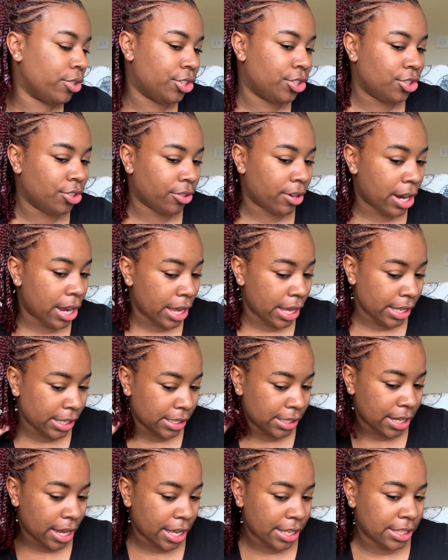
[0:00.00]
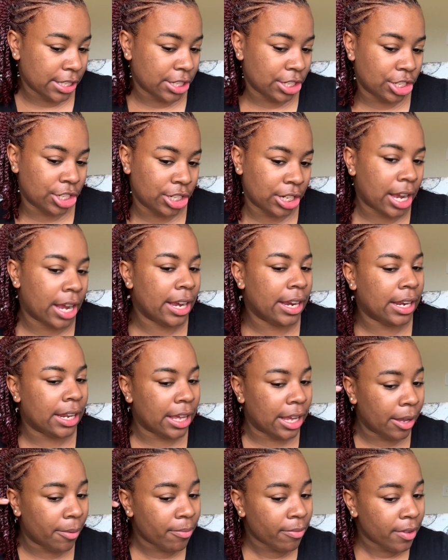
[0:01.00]
and moisturized, nice and
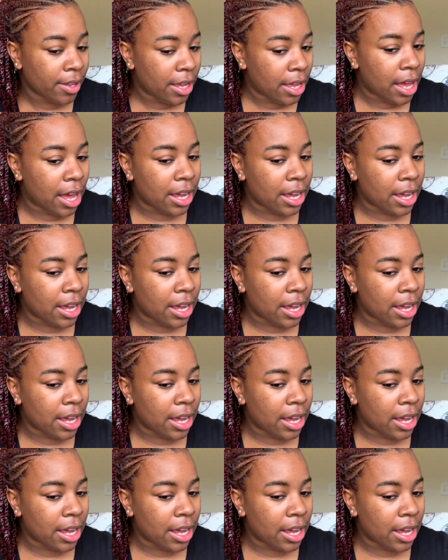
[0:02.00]
shiny.